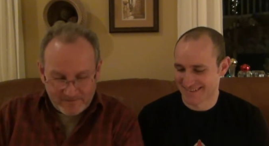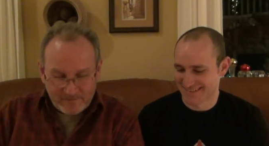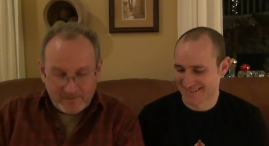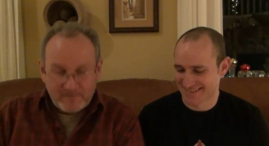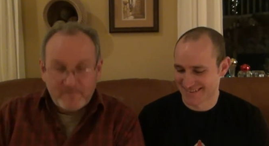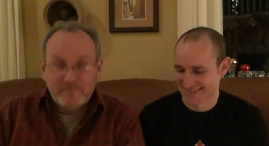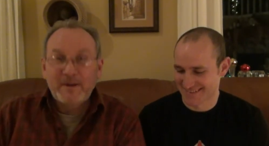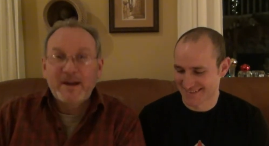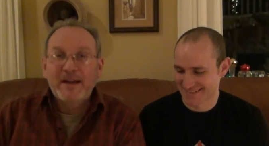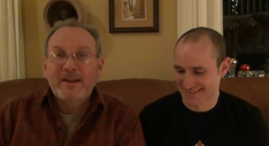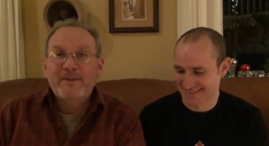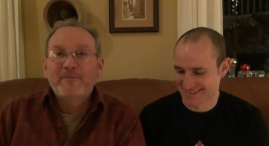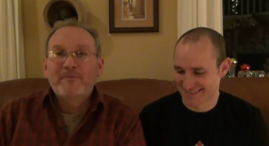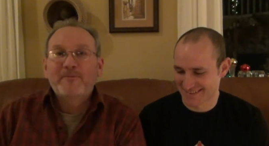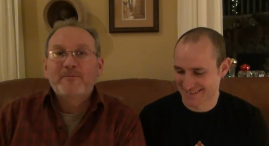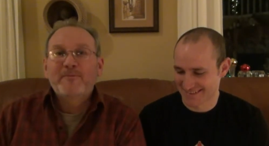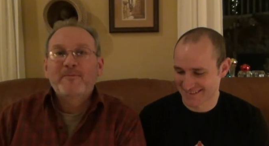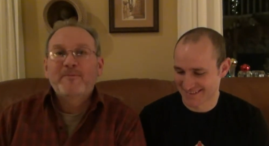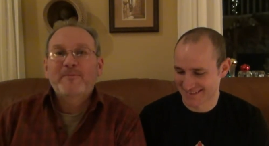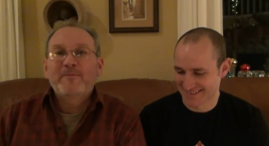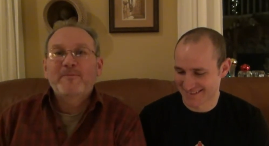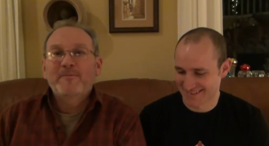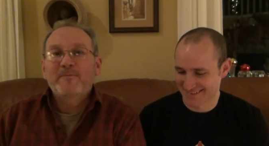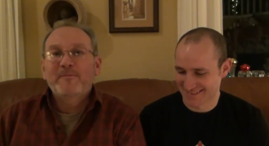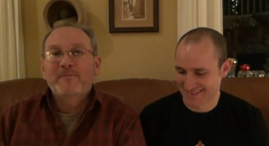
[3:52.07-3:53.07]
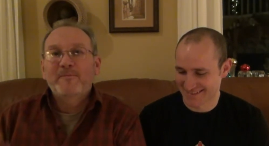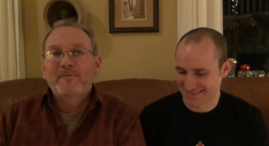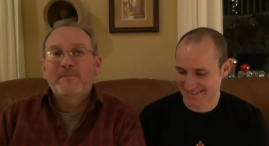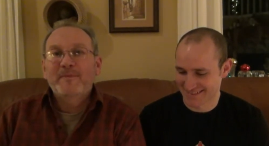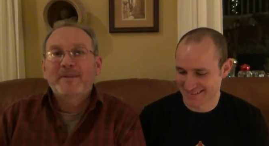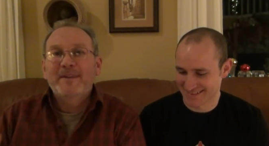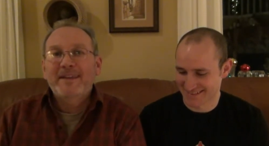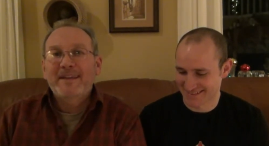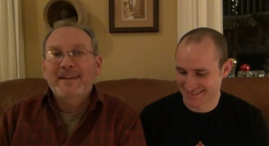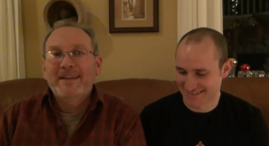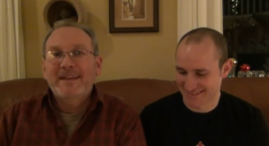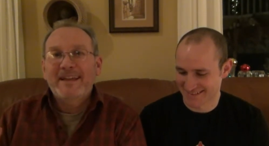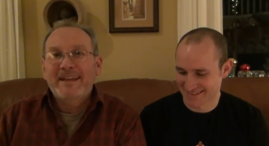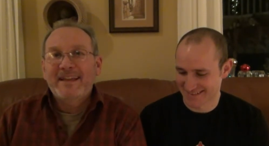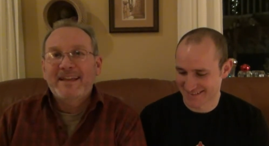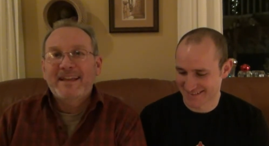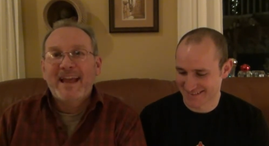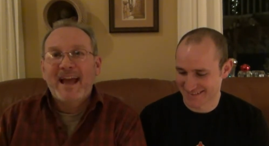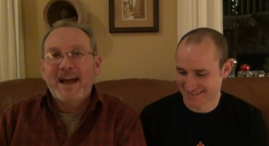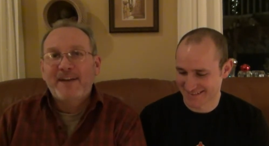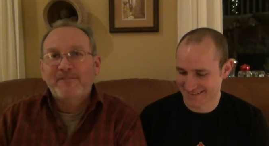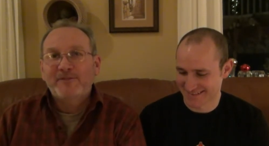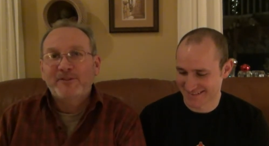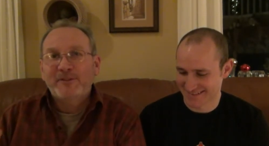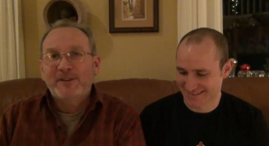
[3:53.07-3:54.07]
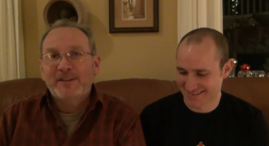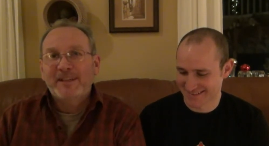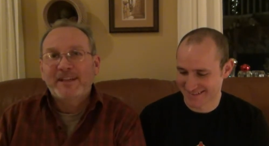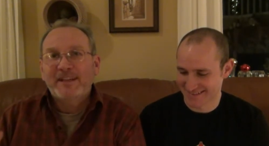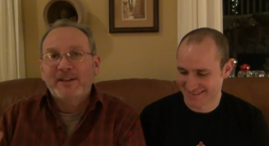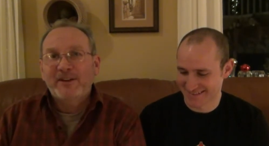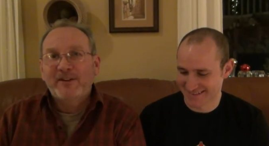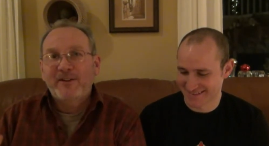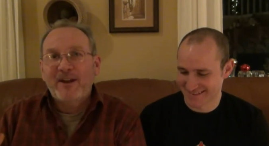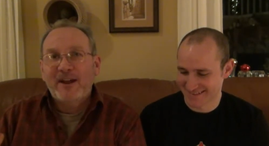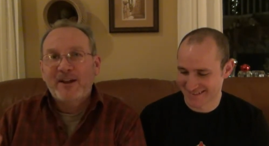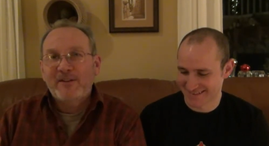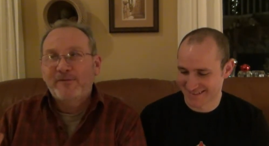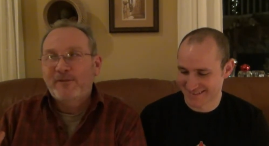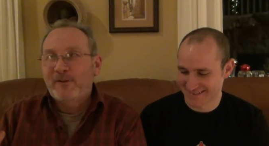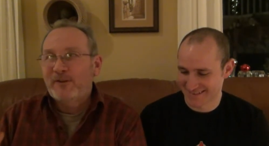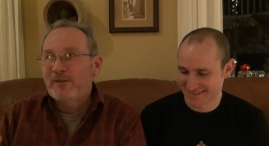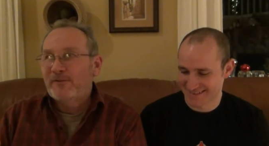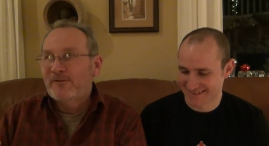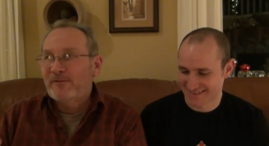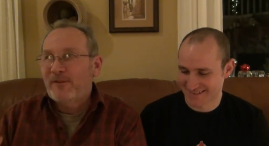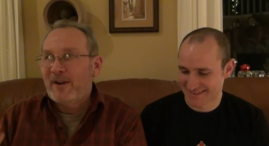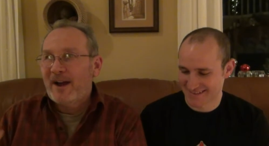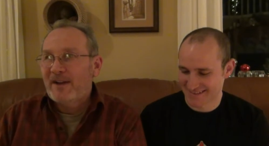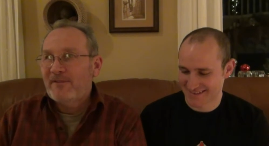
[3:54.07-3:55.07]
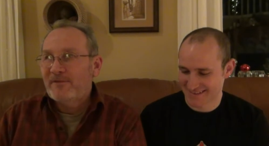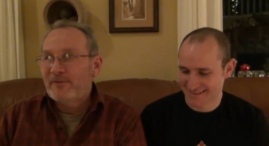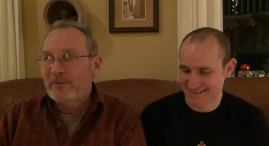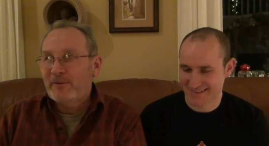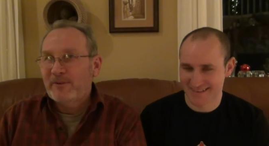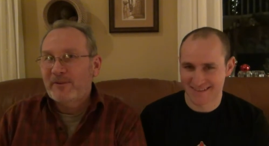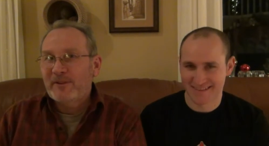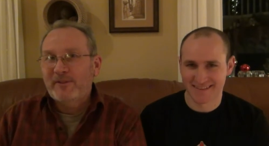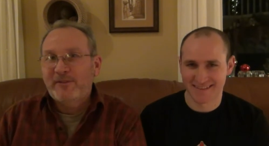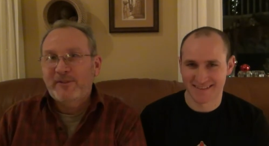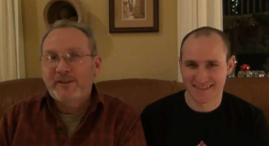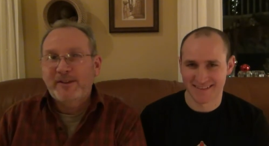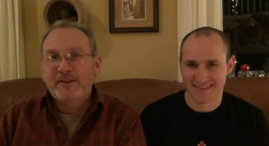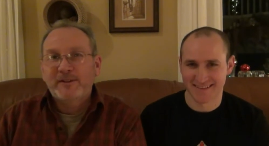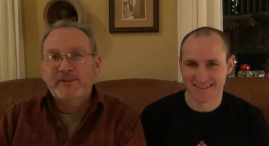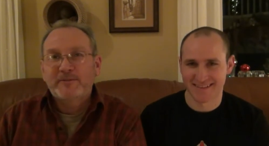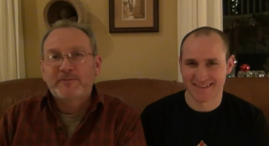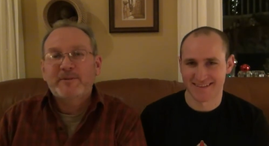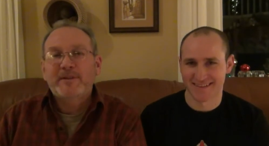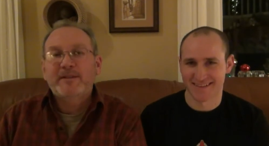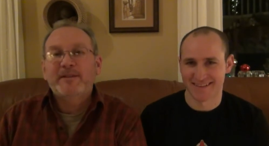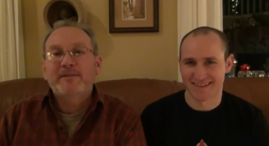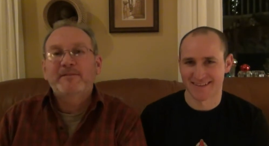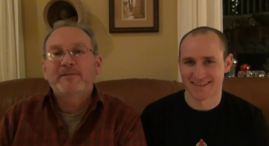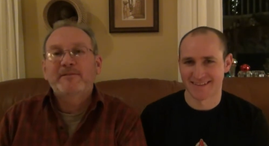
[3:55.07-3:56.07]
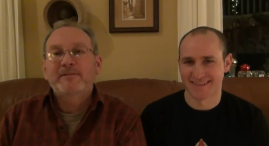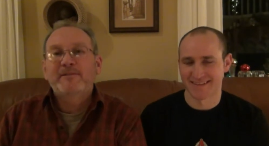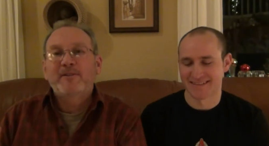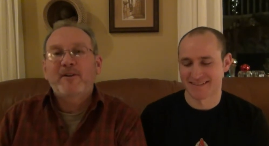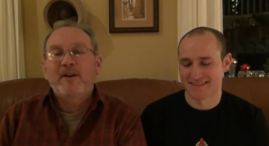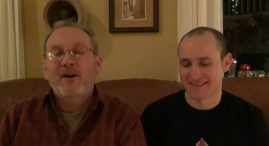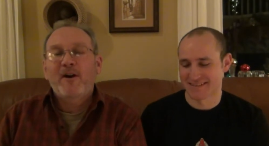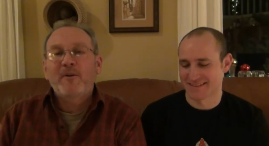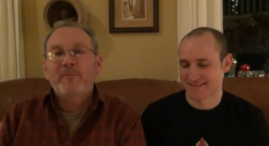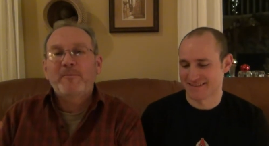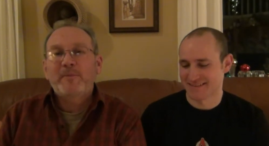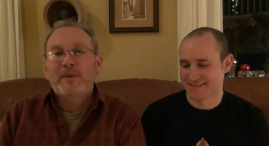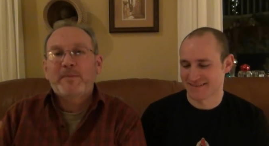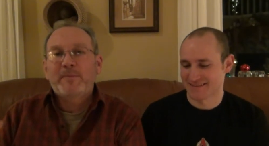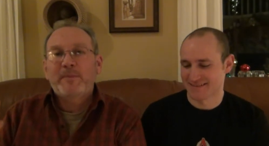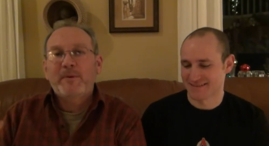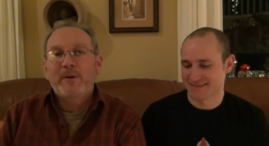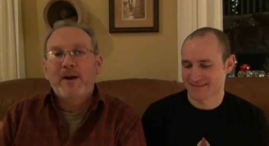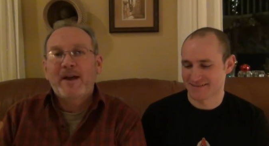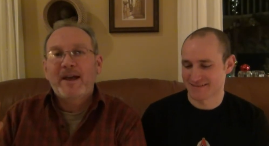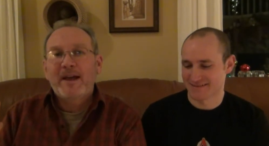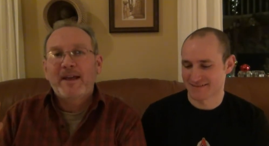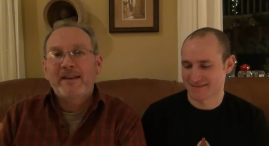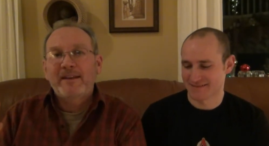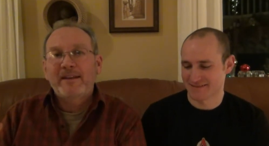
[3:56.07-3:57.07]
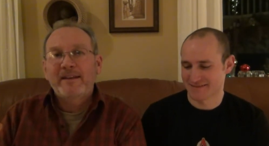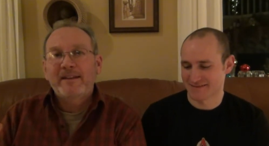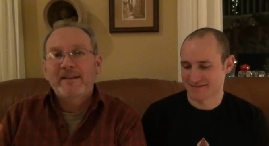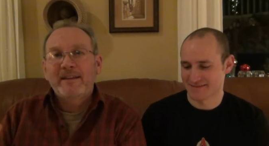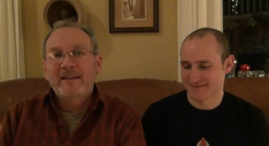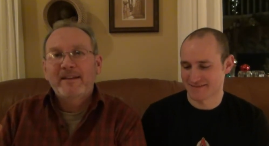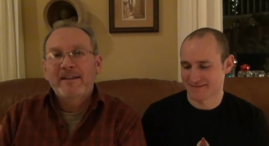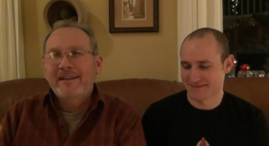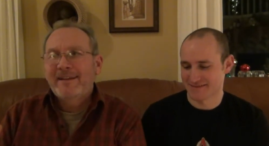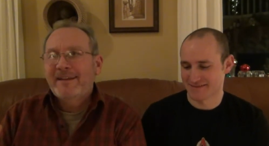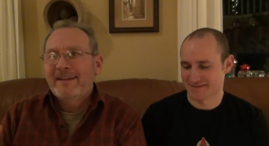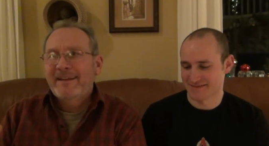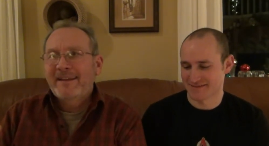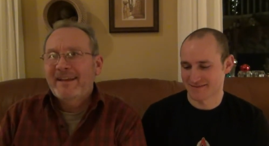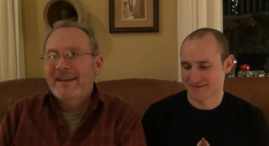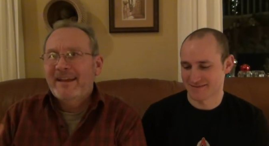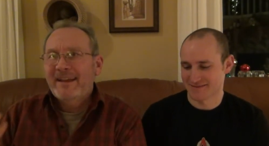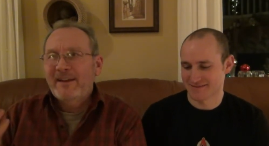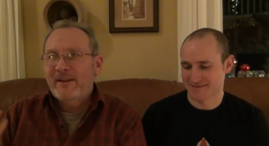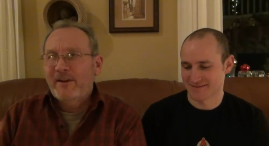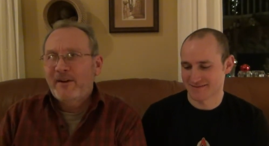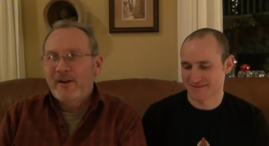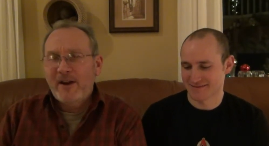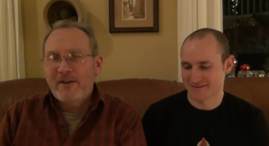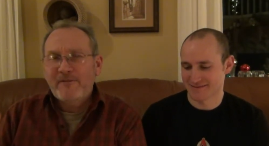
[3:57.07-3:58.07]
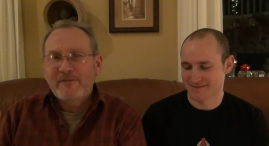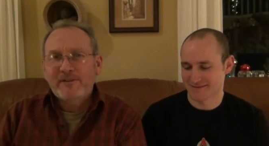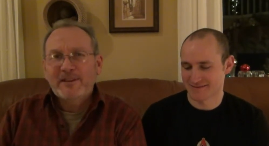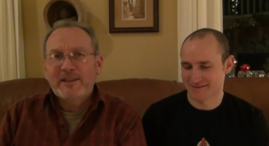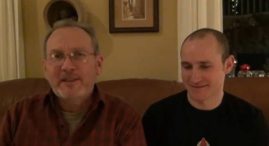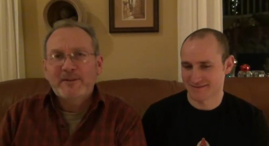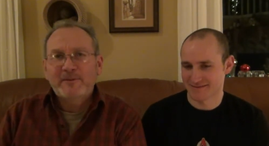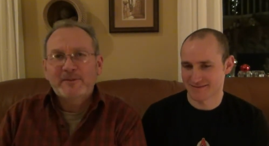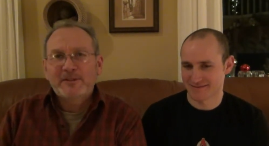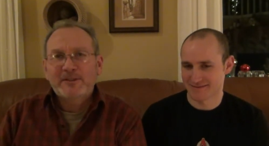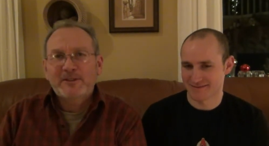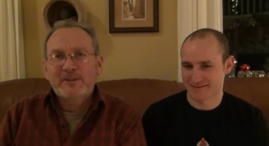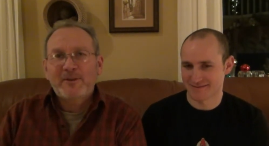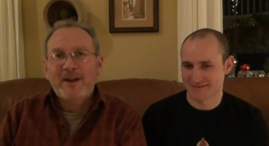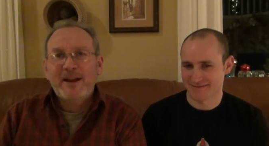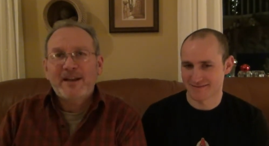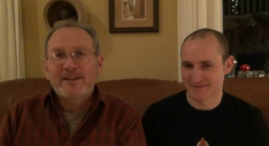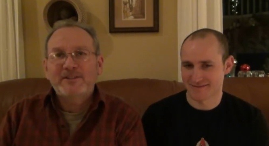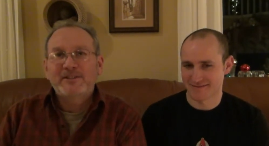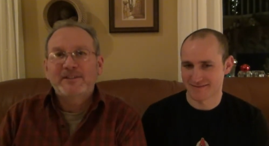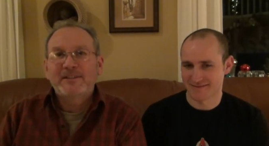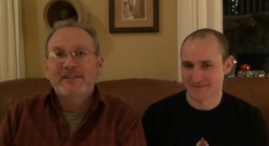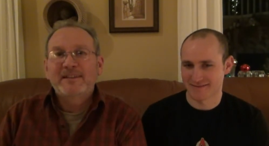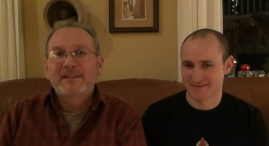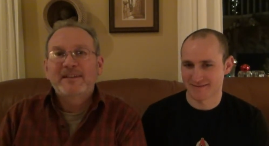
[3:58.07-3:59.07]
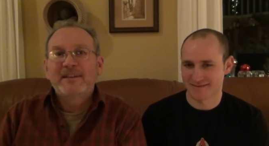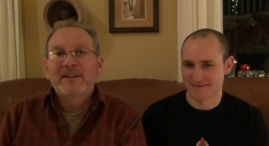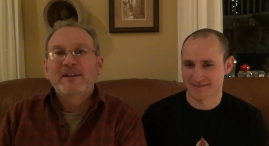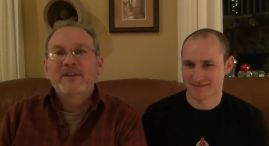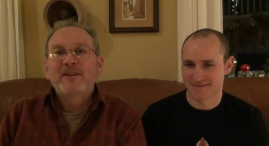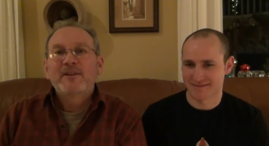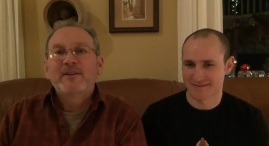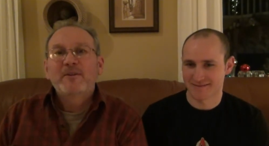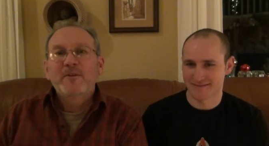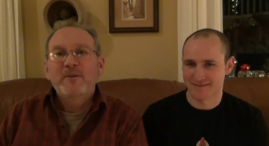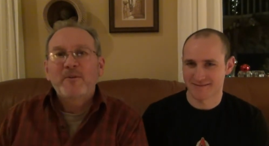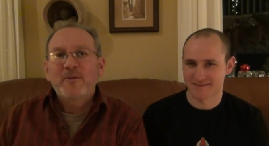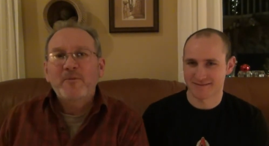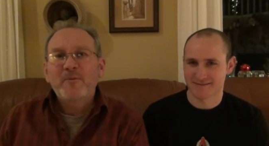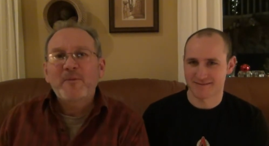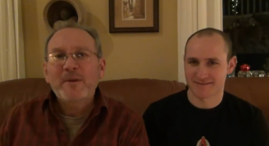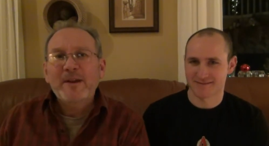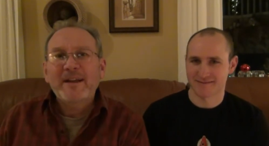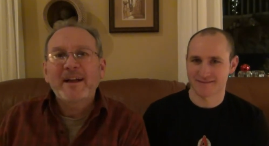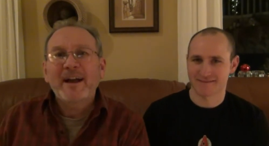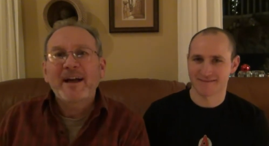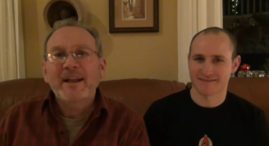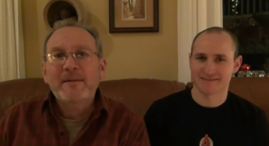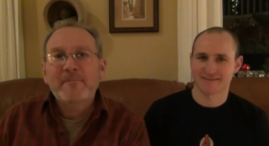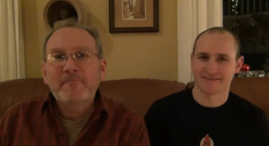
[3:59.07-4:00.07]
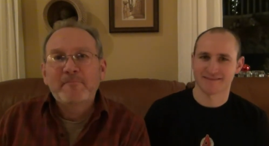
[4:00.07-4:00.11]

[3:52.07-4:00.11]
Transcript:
Speaker 1: But, and after getting her iPhone five going to the theaters, we called people and everything was scratchy. We got a